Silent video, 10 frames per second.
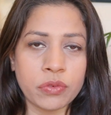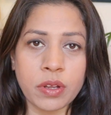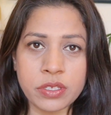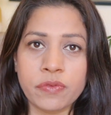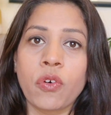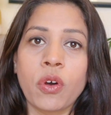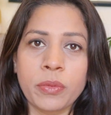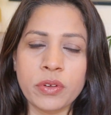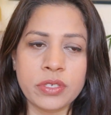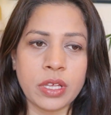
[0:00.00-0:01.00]

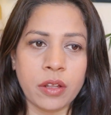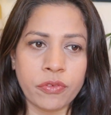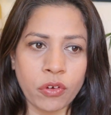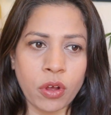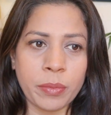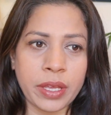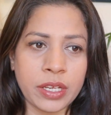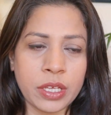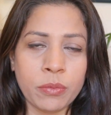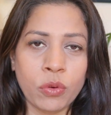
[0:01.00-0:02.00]
transform yourself from
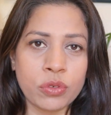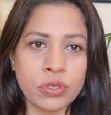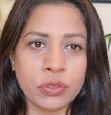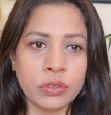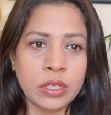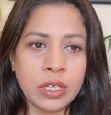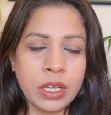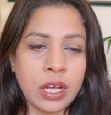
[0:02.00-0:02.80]
any emotional